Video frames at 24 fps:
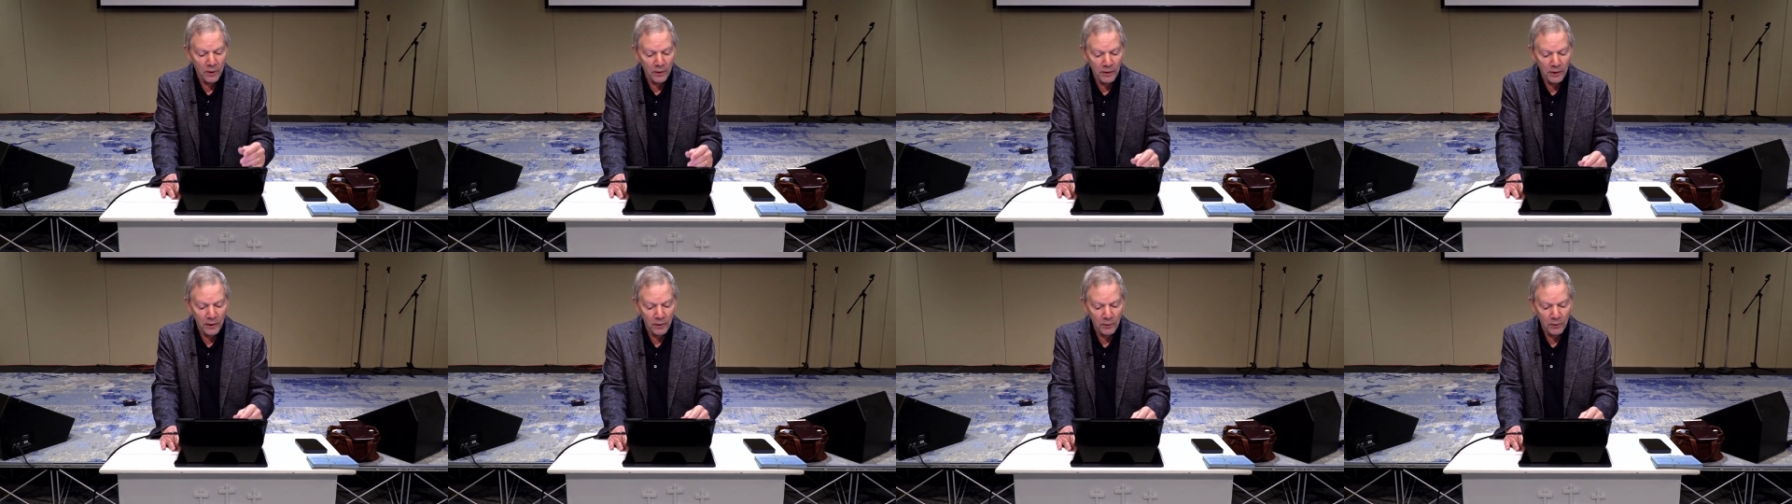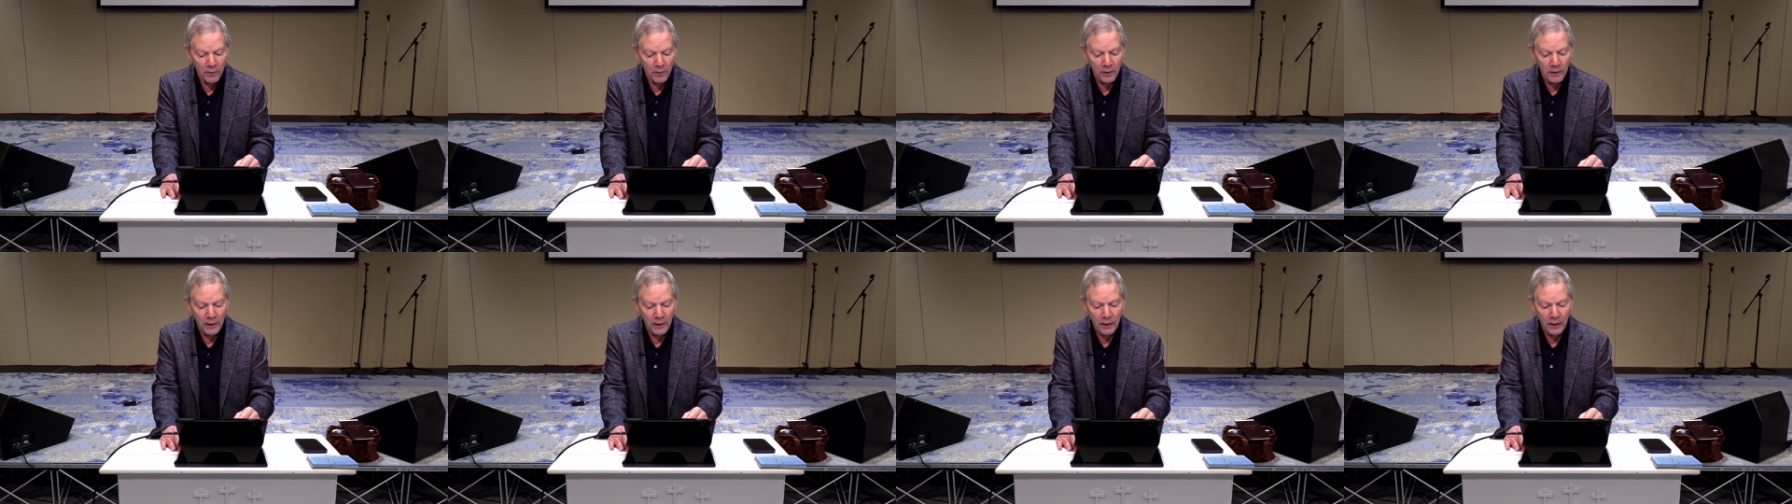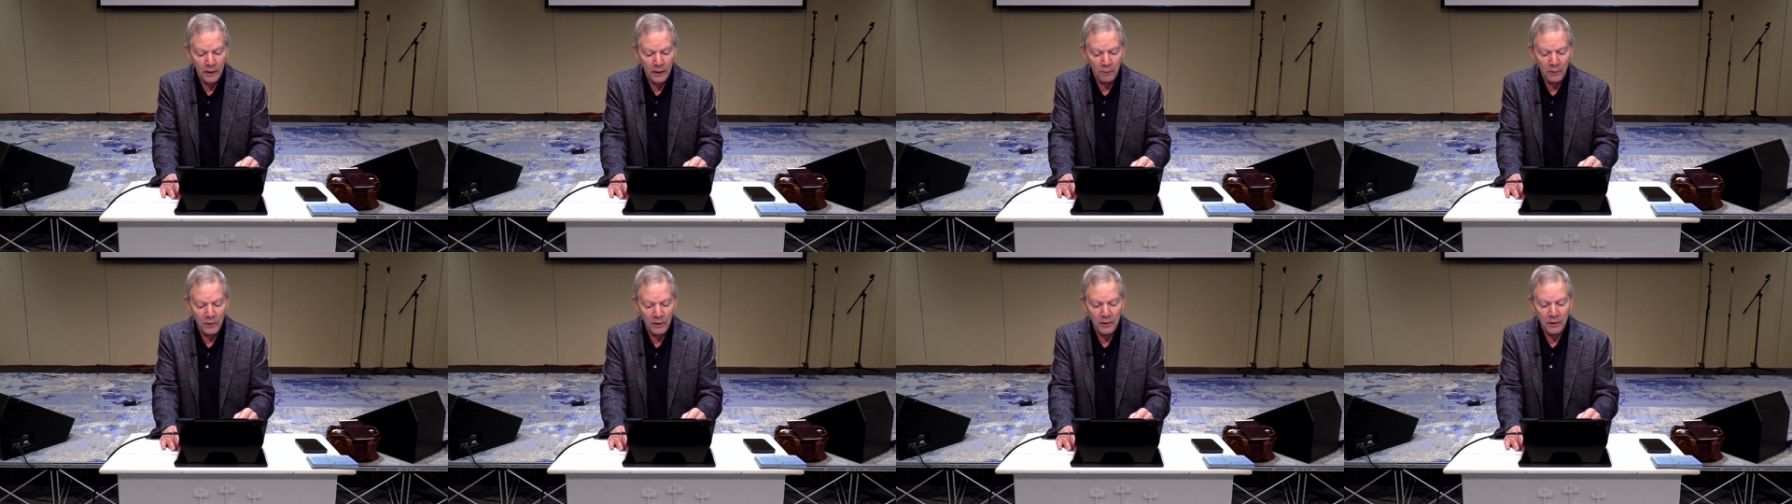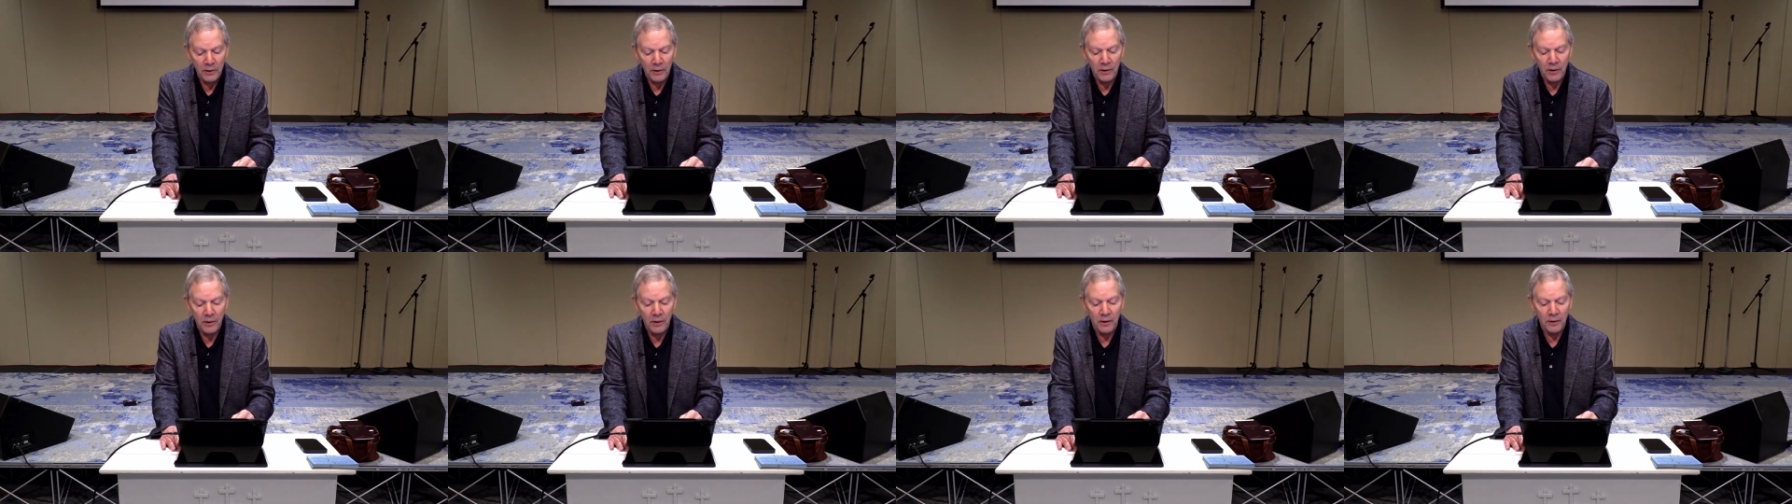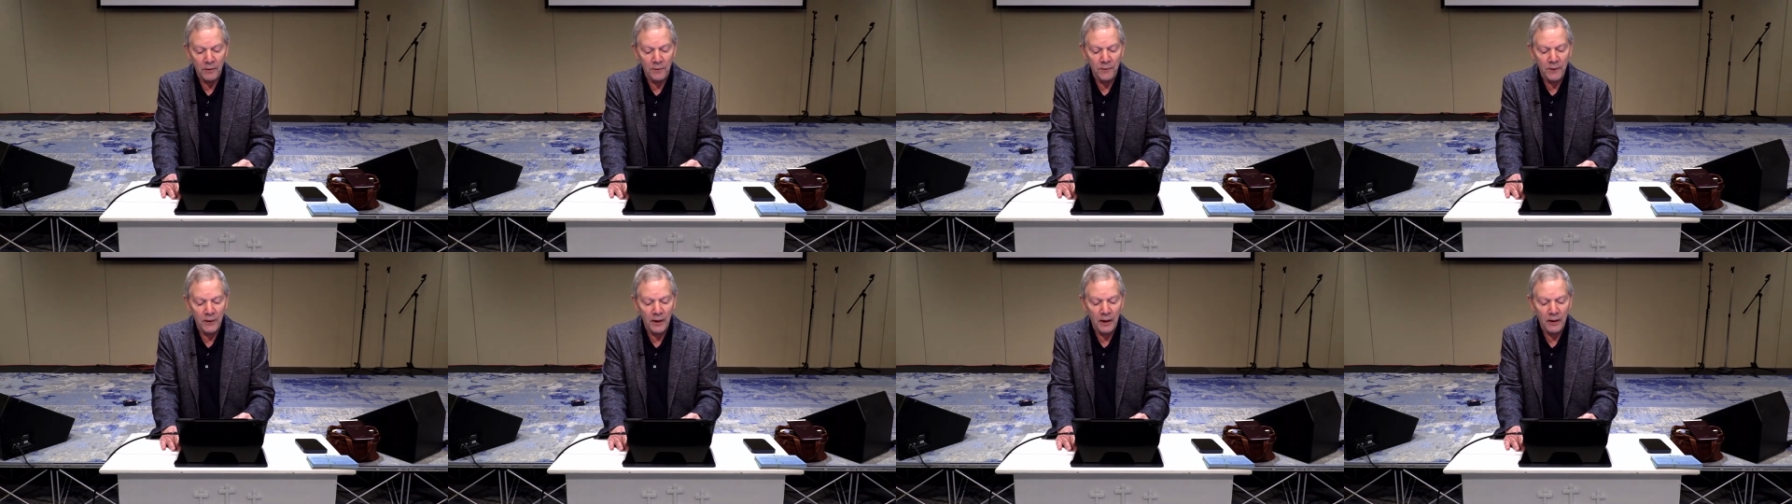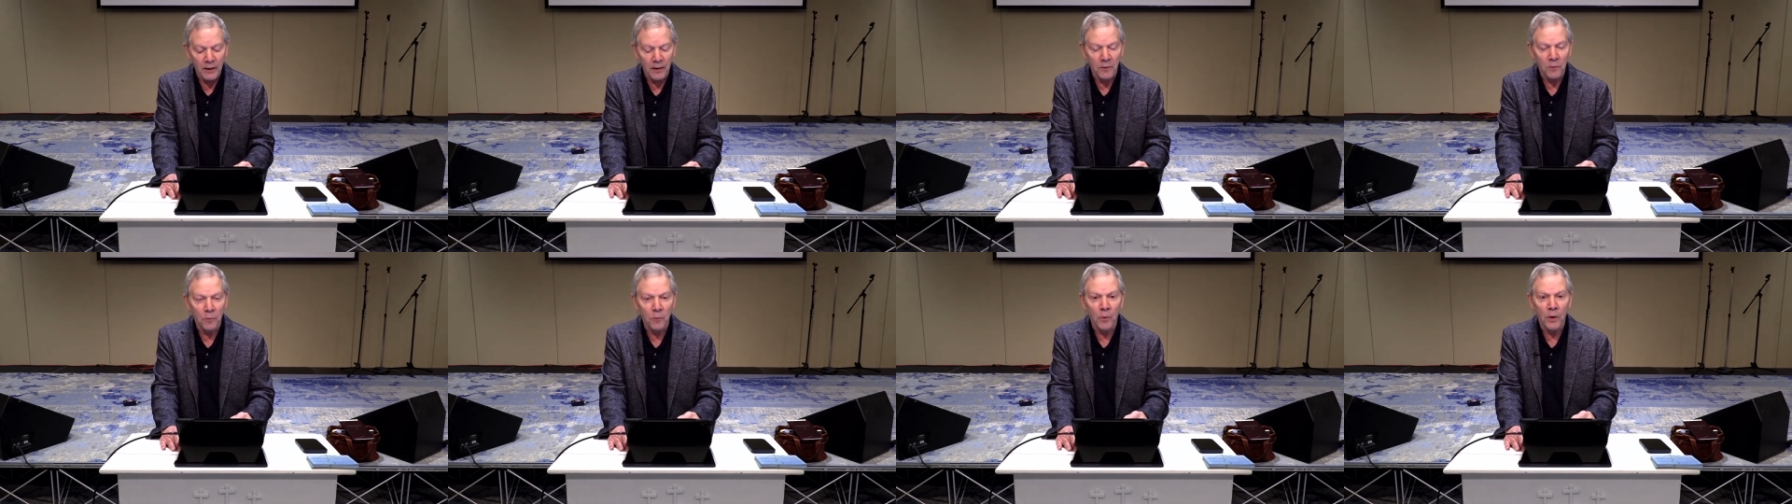does that look like? And we discussed that
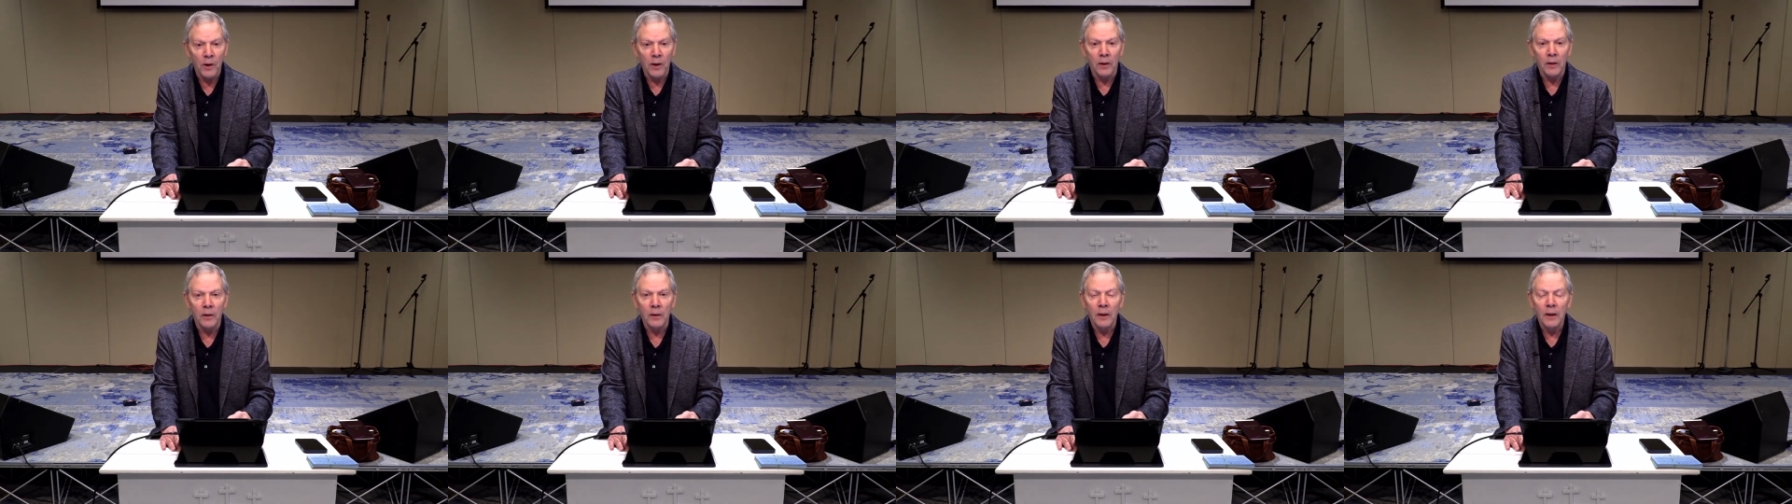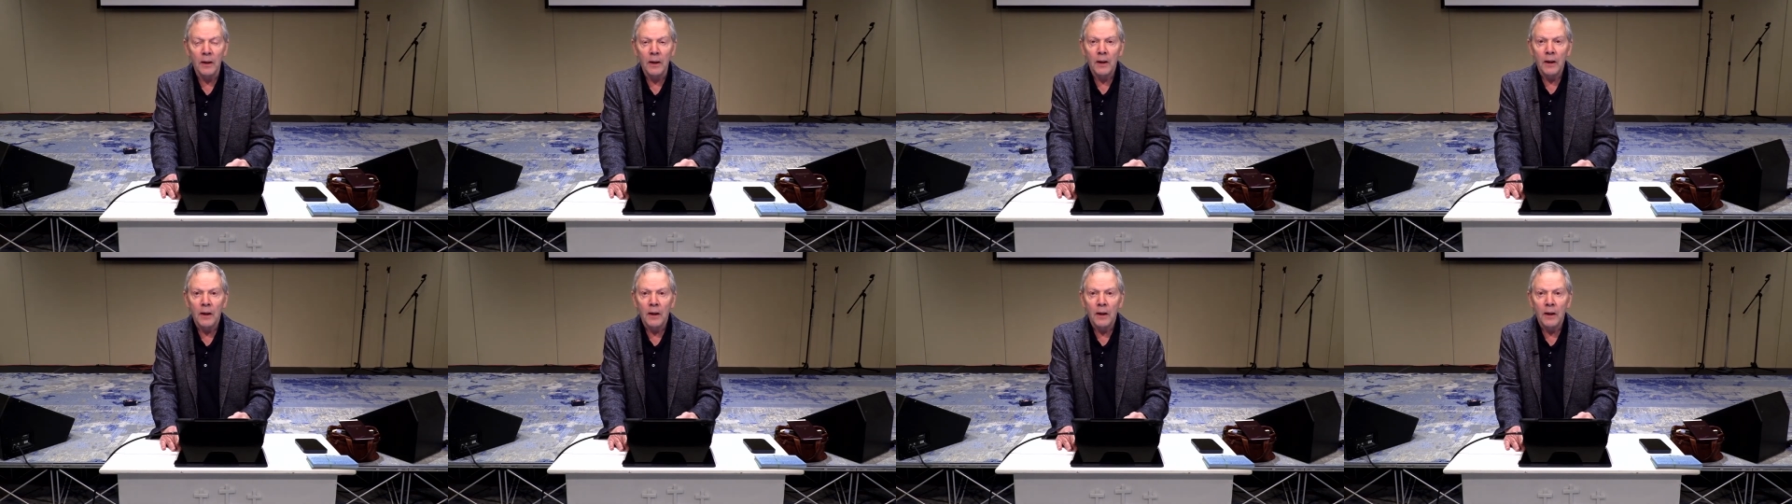as well.